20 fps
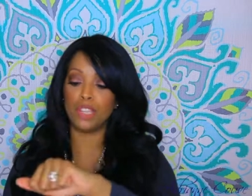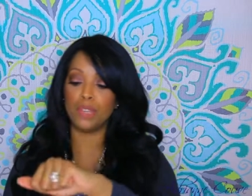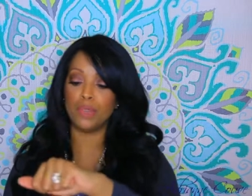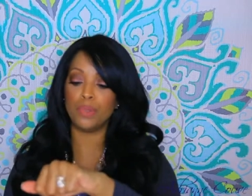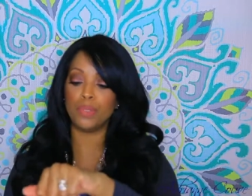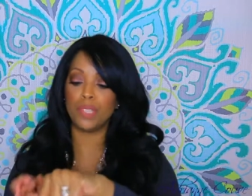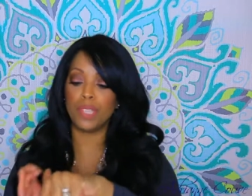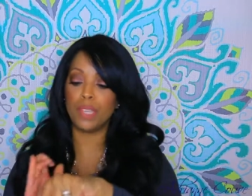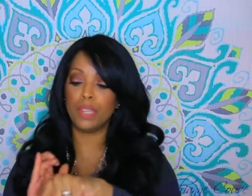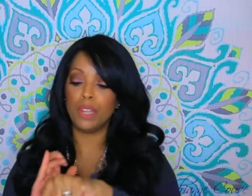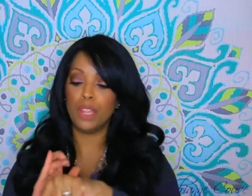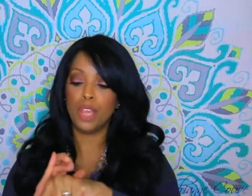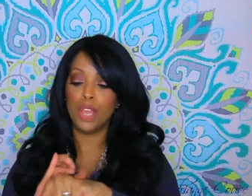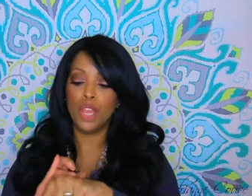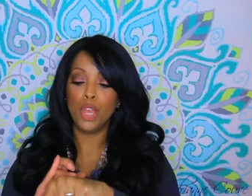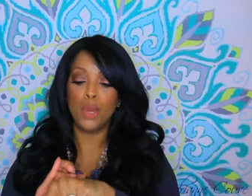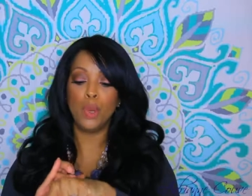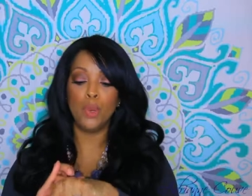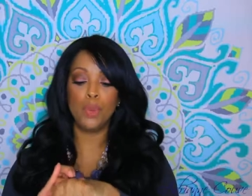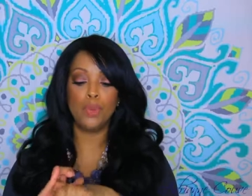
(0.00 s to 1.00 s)
to use it.
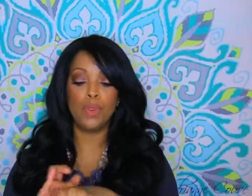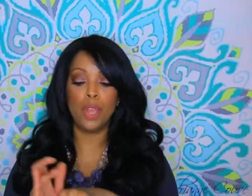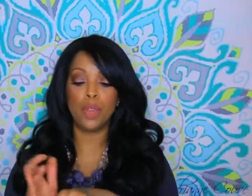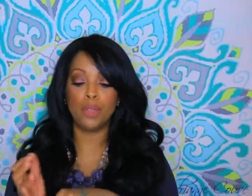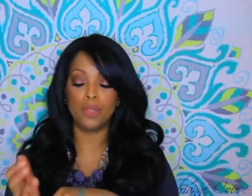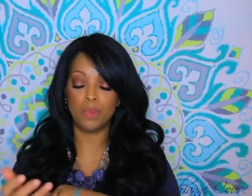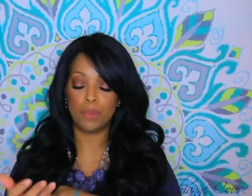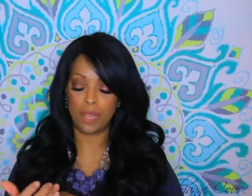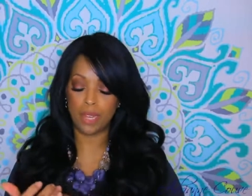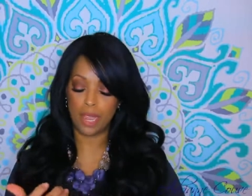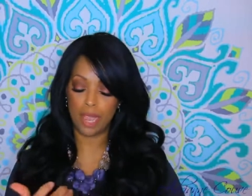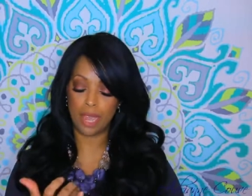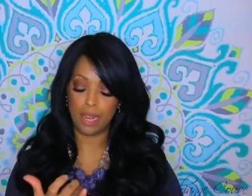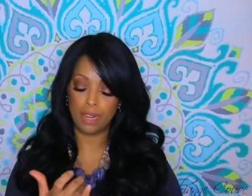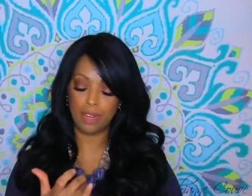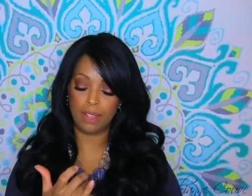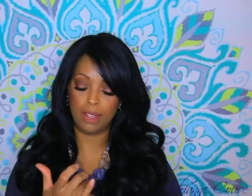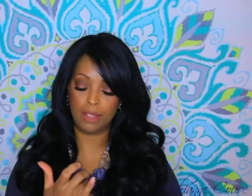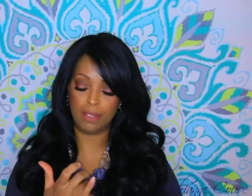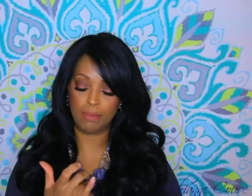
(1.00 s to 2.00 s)
Who knows what
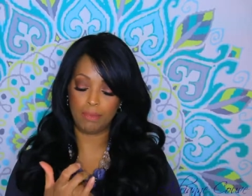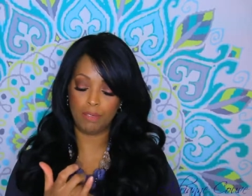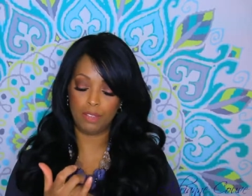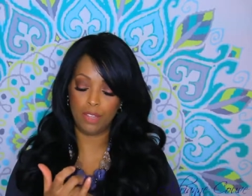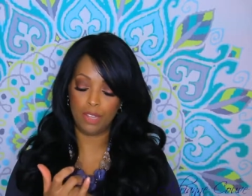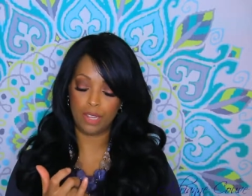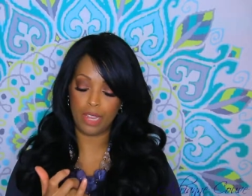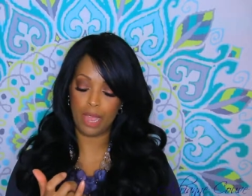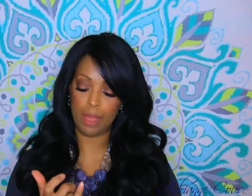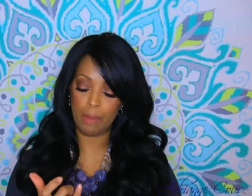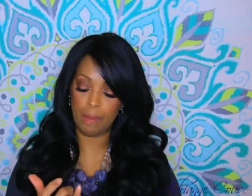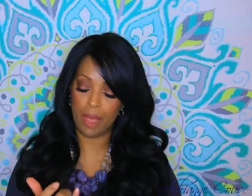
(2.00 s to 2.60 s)
kind of look I